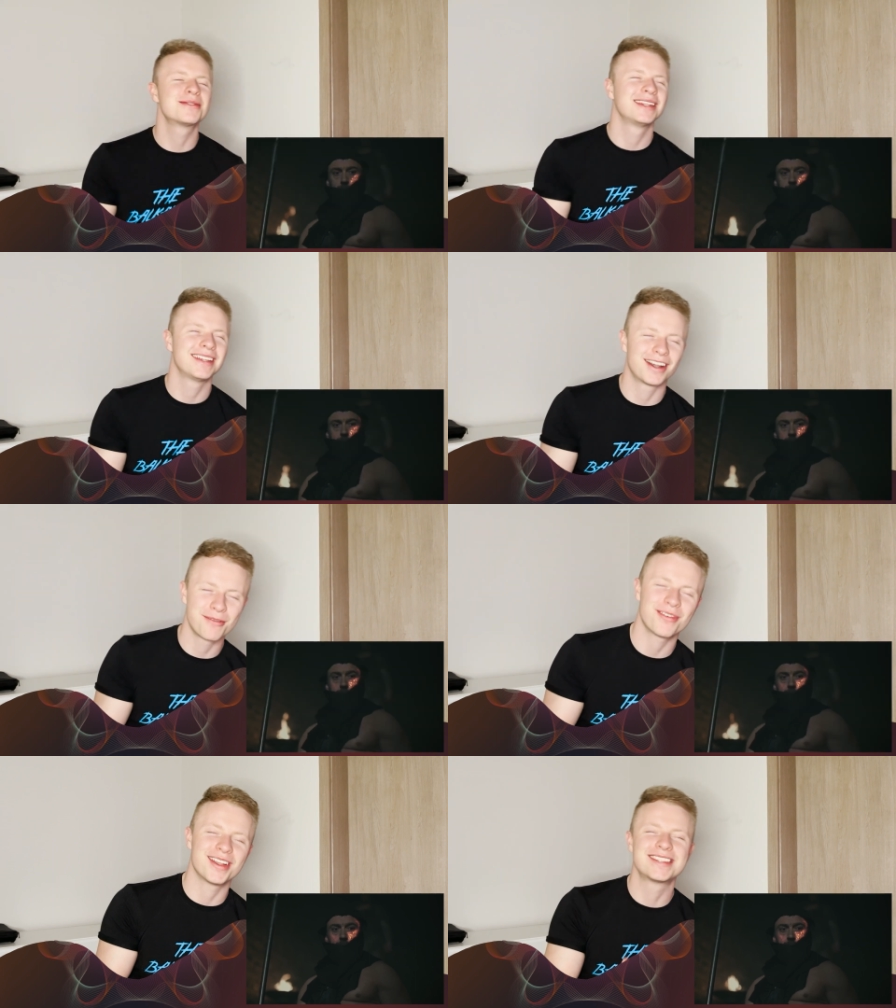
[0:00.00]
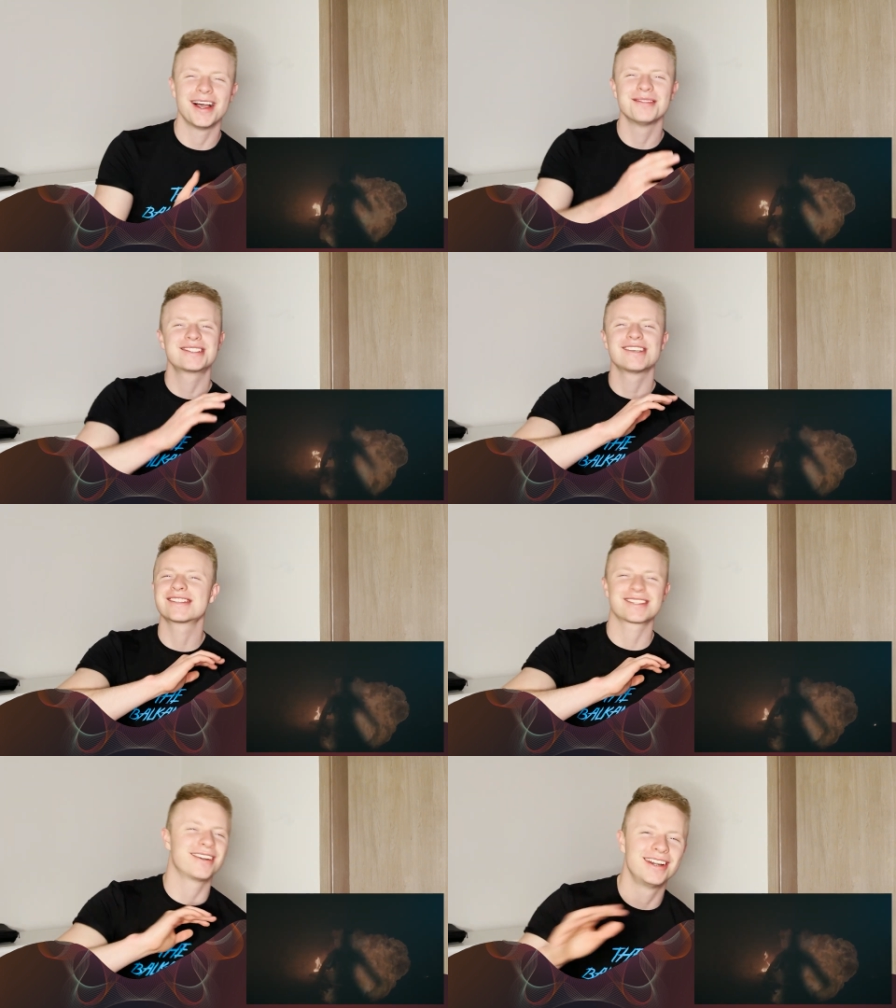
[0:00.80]
with the AirPods. I'm so
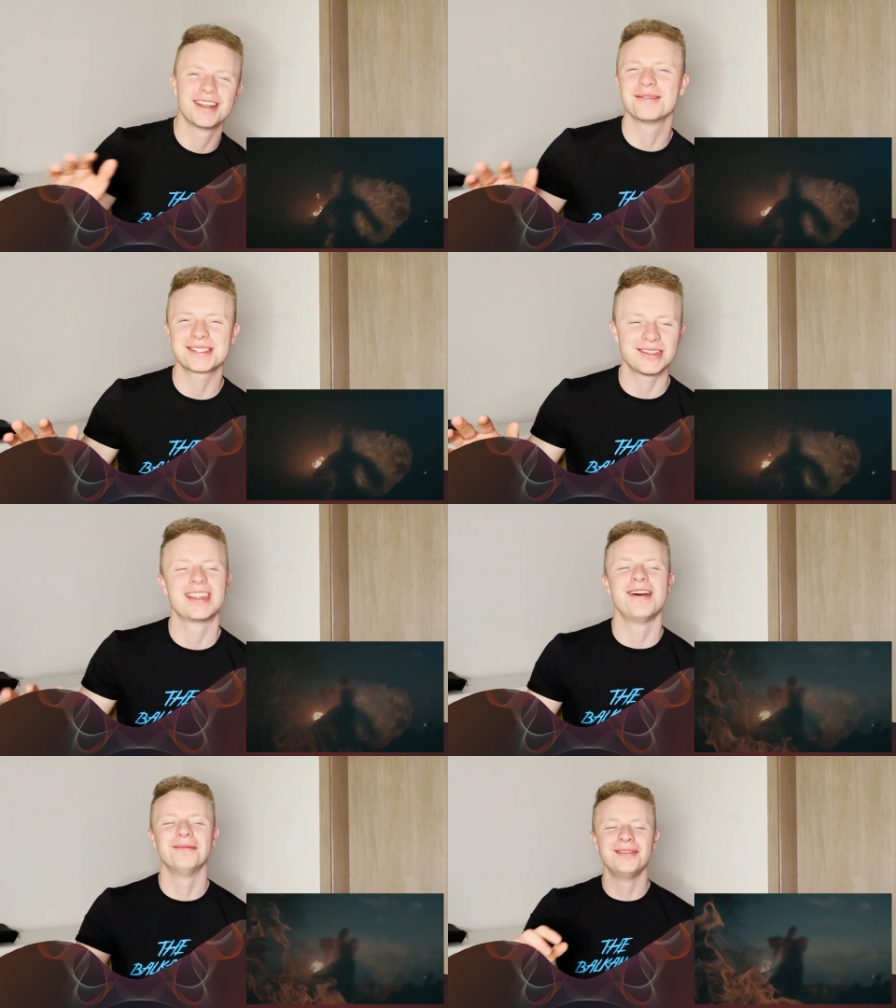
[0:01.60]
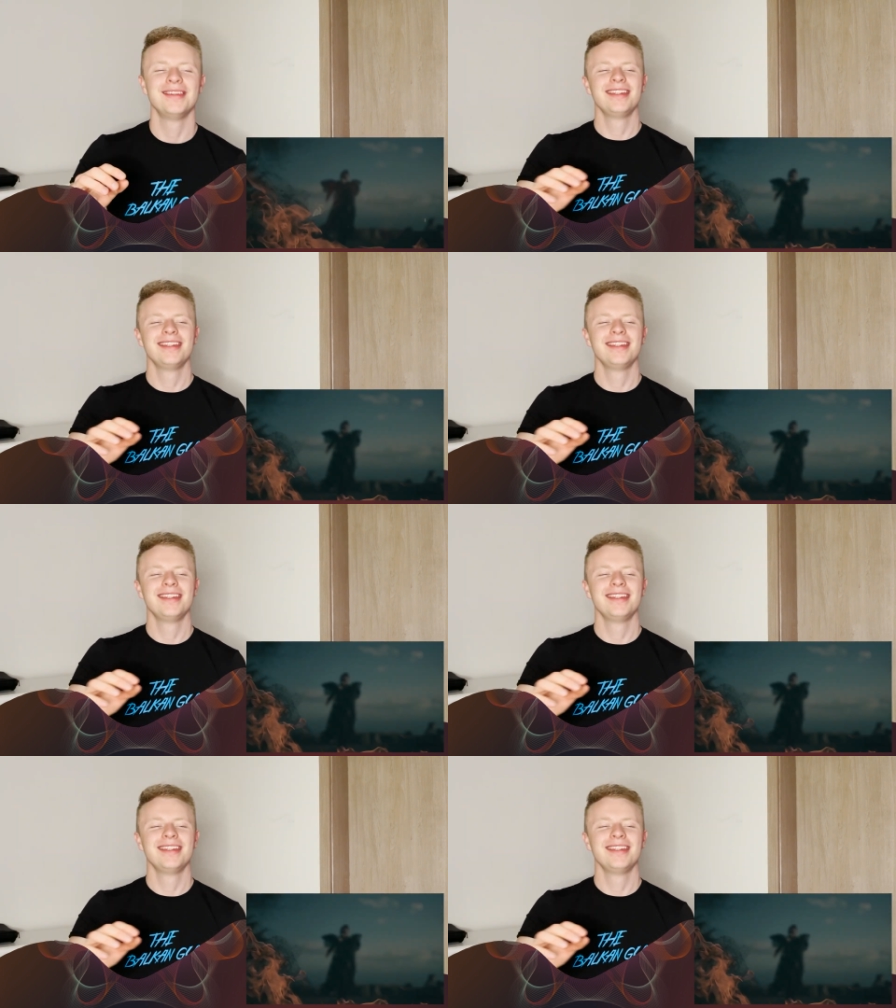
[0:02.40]
sorry, I'm so dumb.